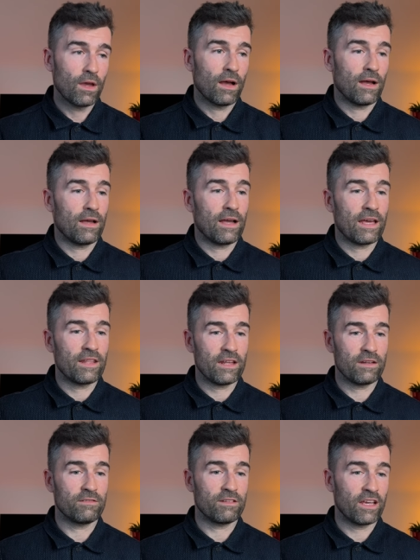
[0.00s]
Uh, and
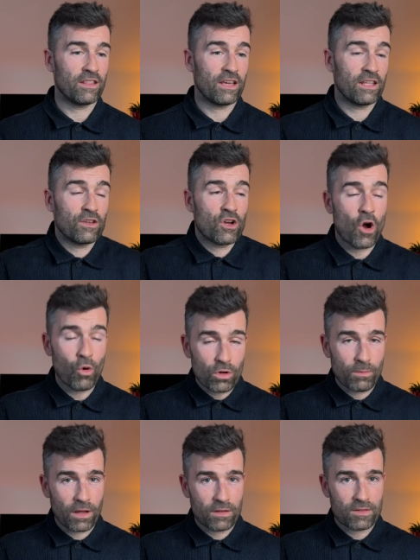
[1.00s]
then in, in the colder
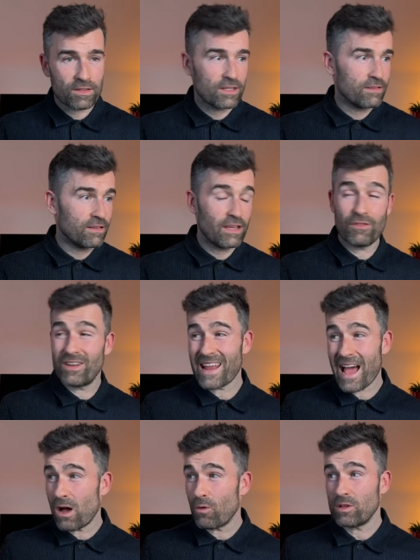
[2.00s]
months, in even
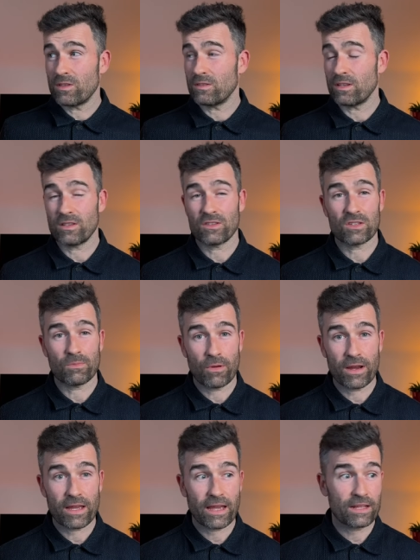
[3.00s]
now in, in
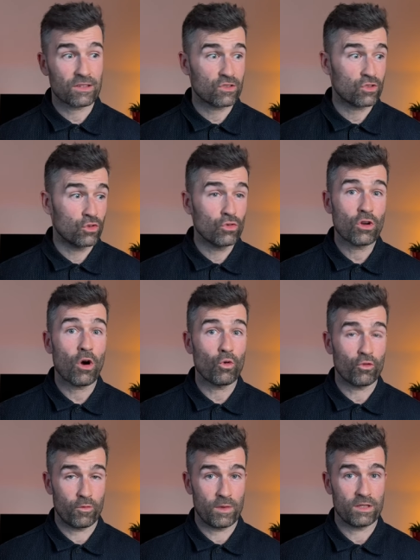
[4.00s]
spring, it's too
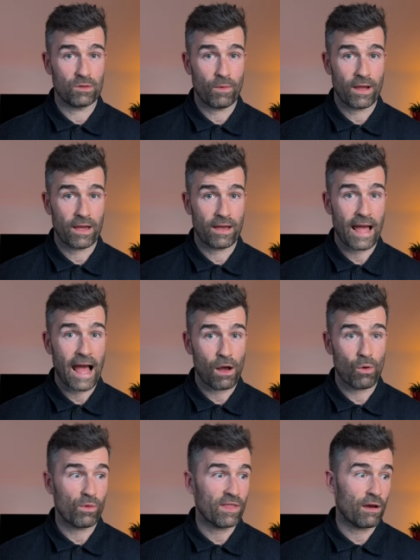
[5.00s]
cold for me to wear
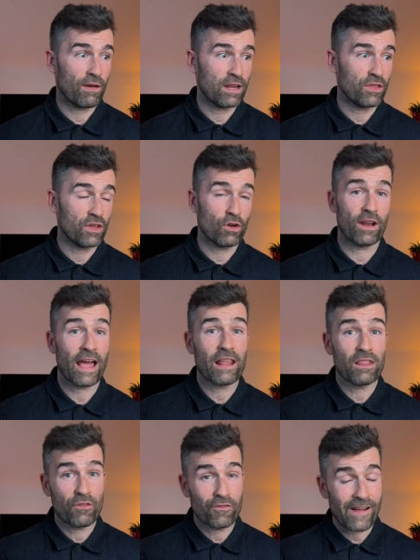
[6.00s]
out without anything on.
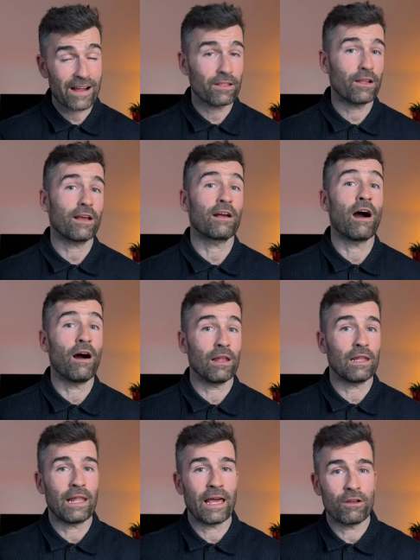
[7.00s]
And the fact that I can't
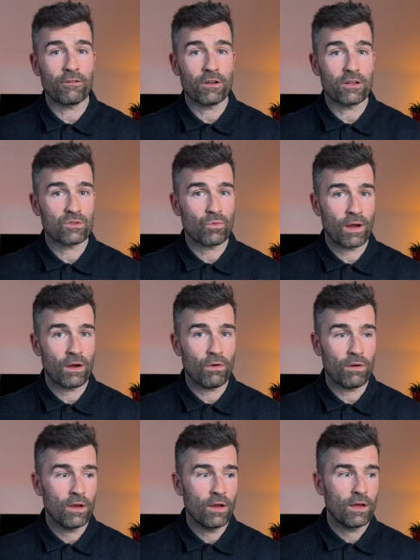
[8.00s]
layer it as
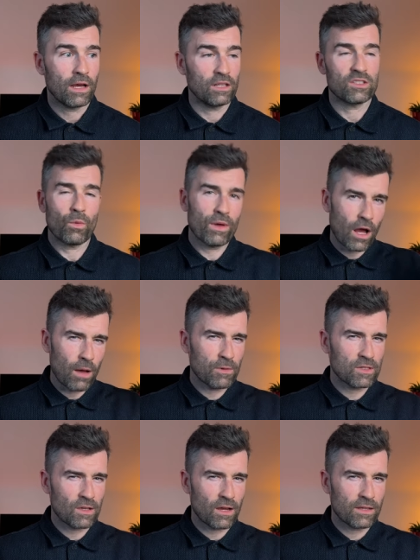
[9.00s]
well, unless I went up a
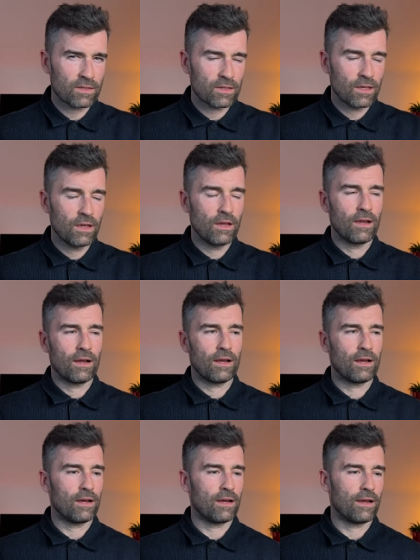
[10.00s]
size,
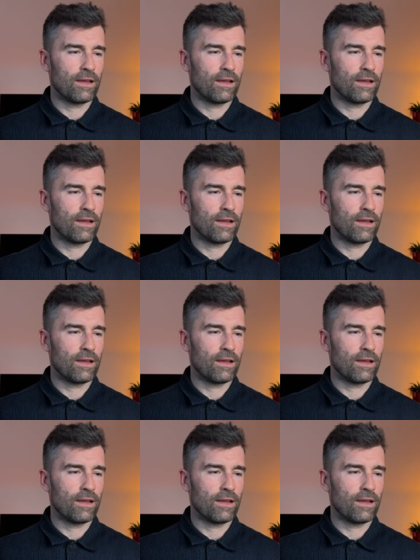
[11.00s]
uh,